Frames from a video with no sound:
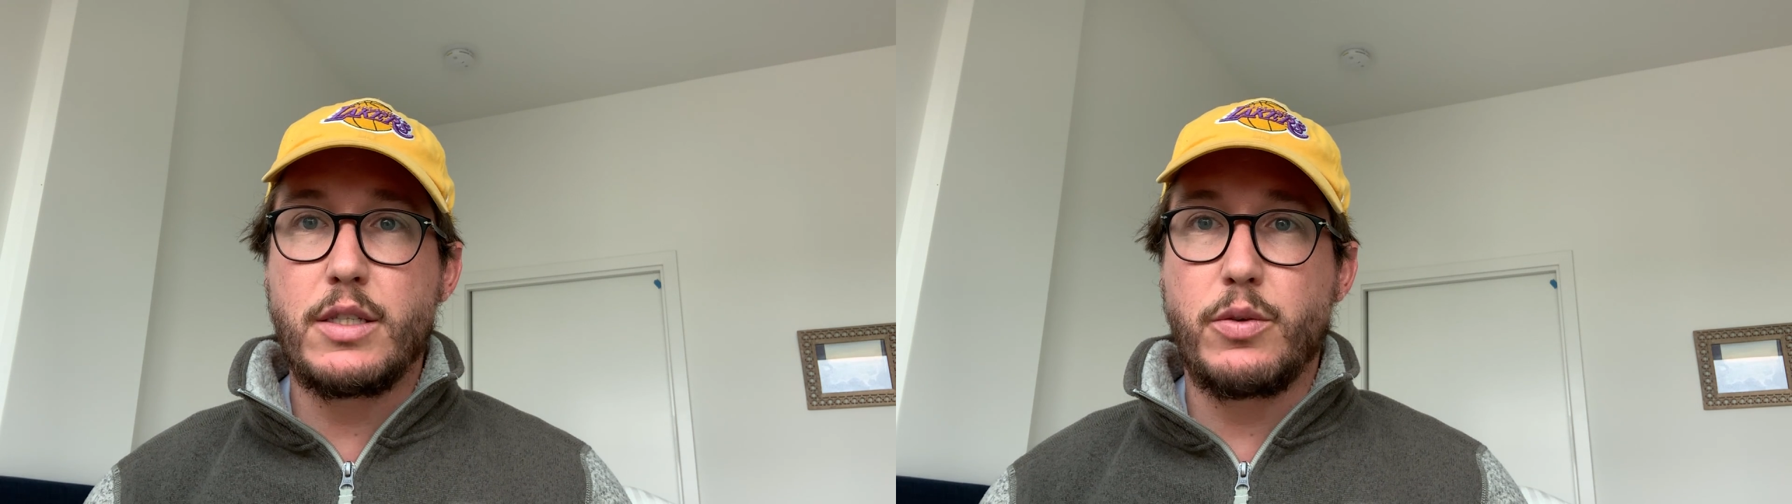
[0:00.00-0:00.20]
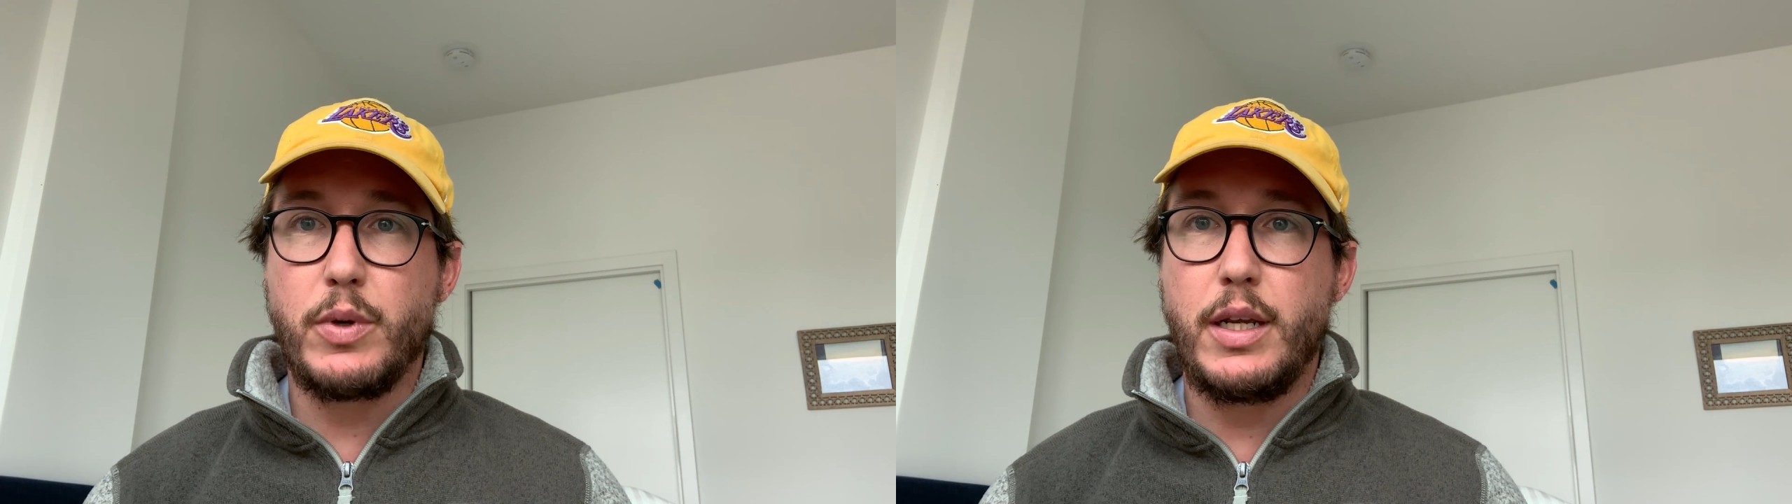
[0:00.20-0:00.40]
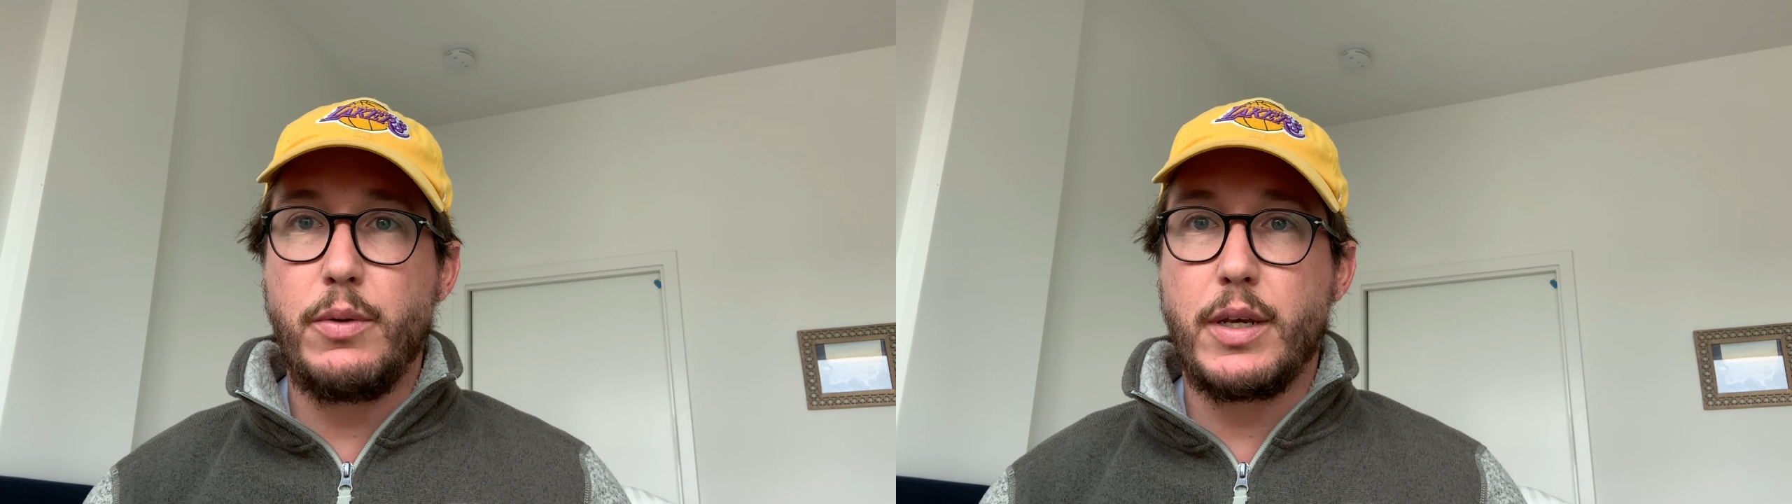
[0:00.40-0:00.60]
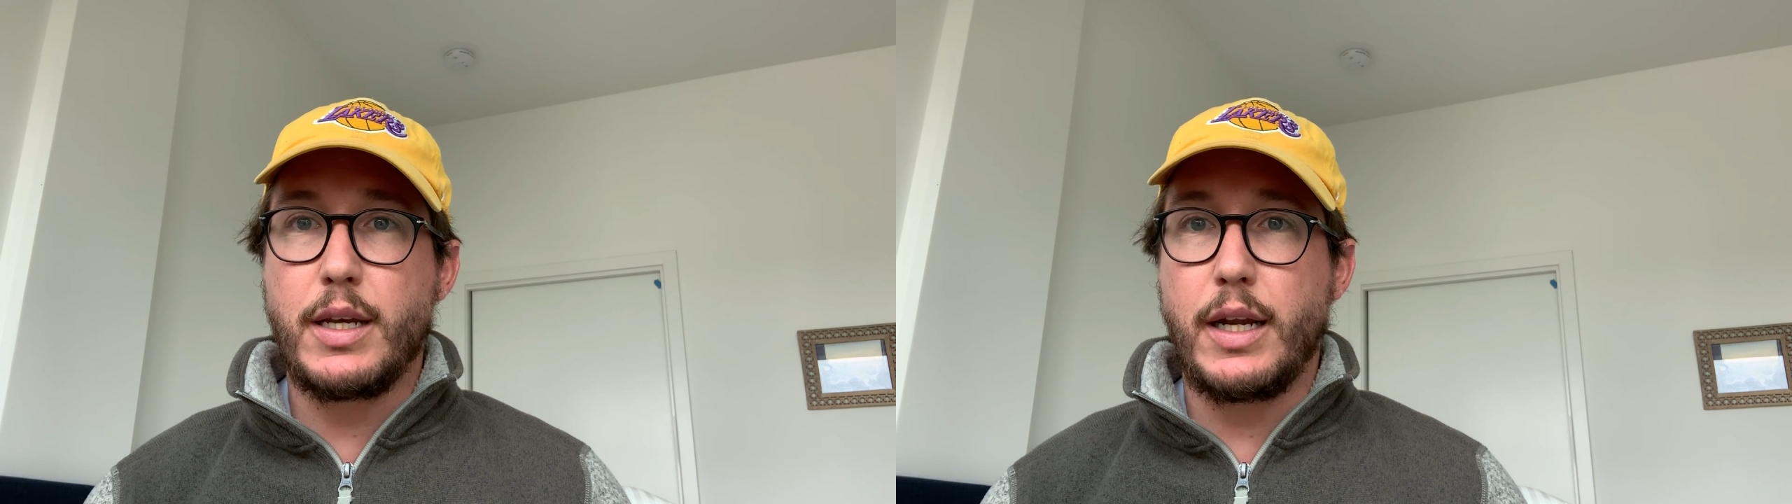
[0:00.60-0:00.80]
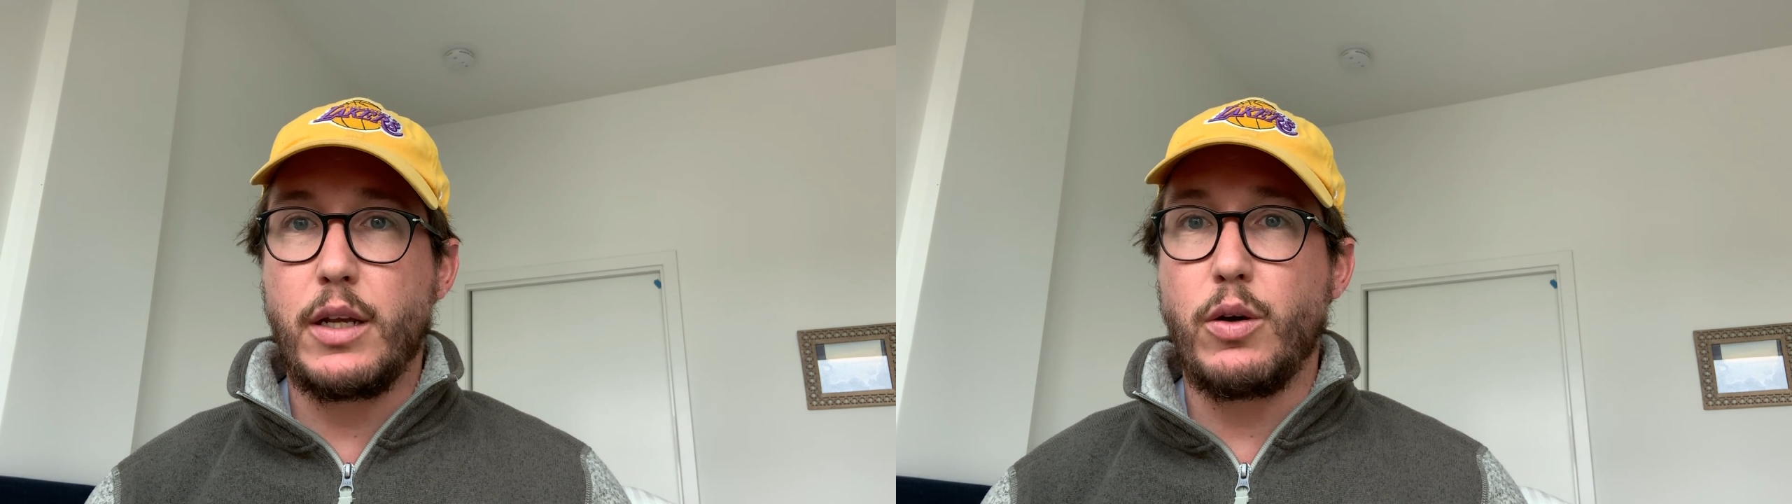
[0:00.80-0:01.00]
3, we could
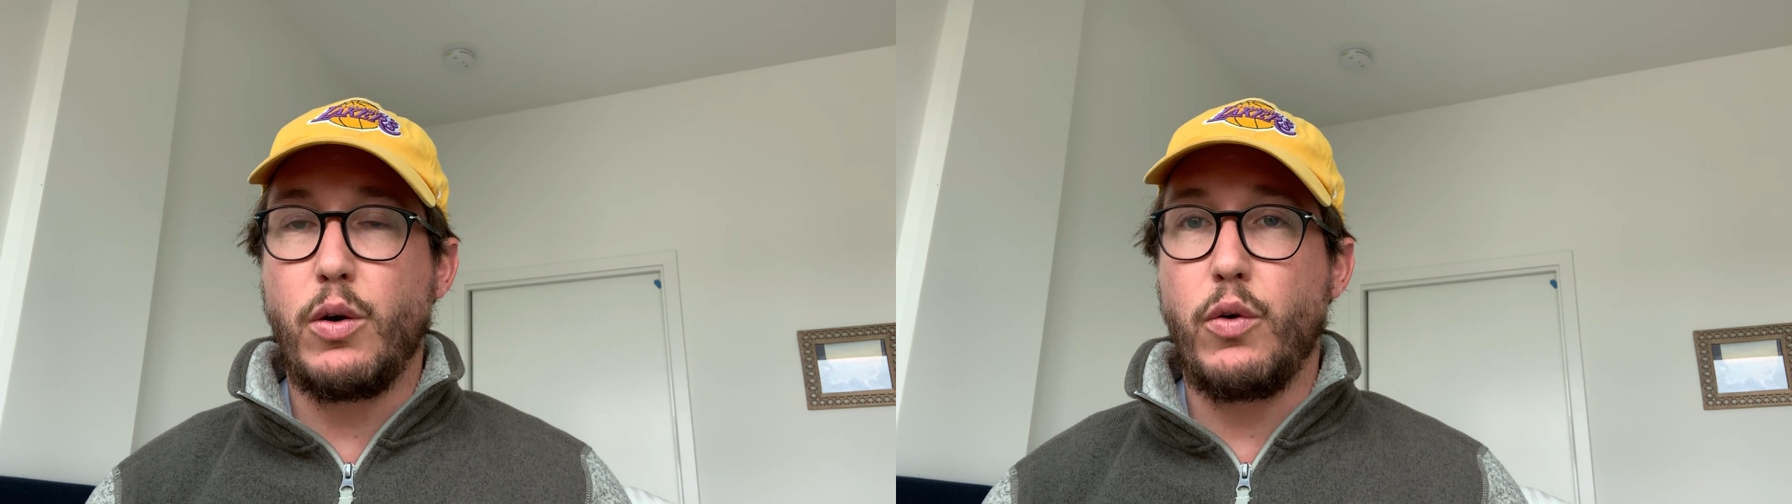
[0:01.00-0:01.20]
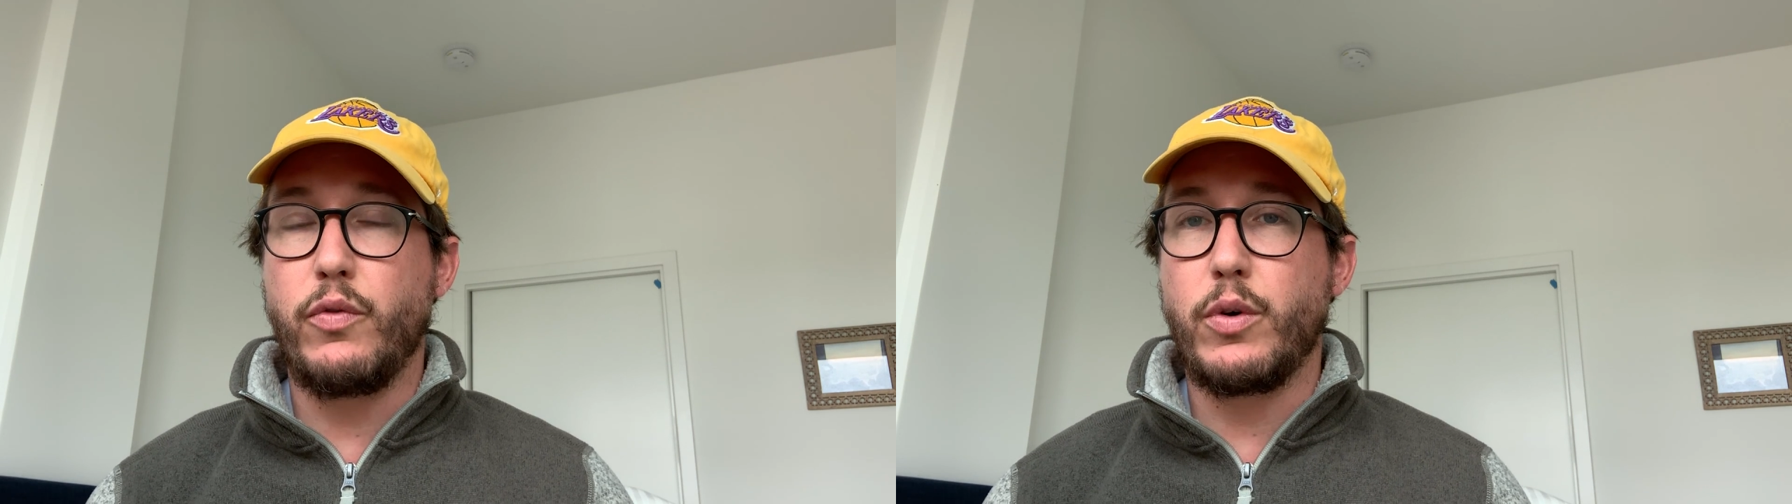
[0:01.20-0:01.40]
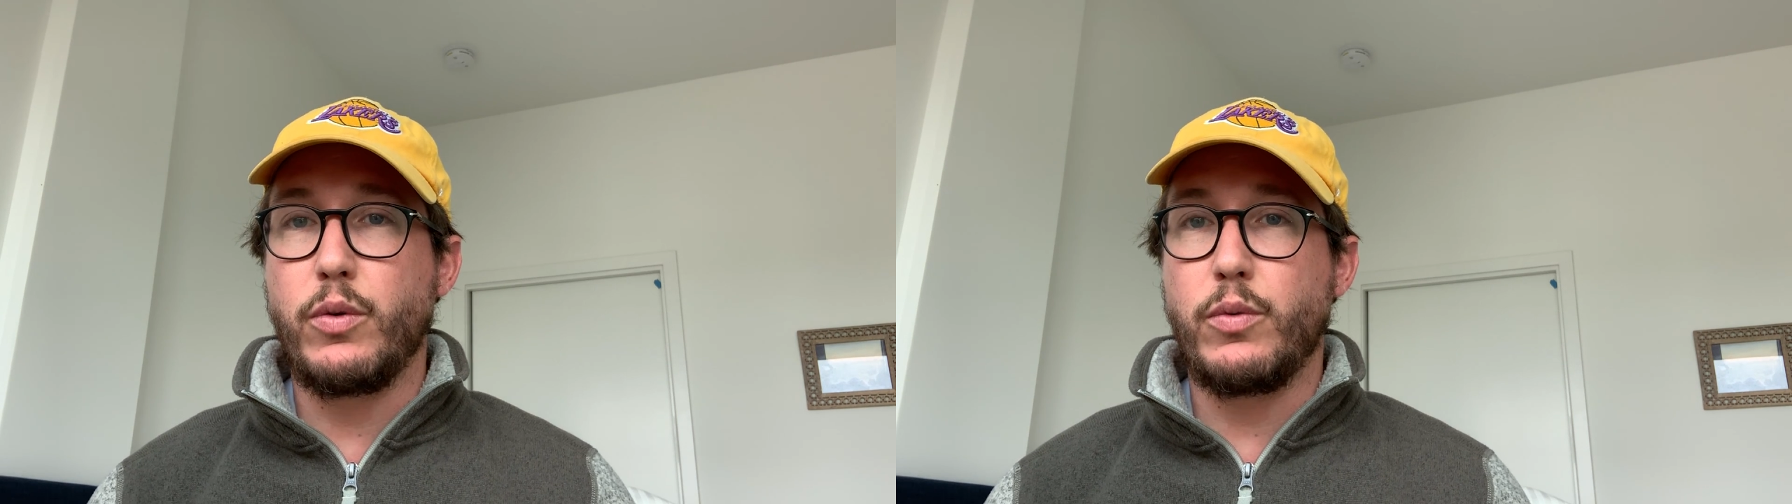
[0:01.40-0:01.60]
kind of go over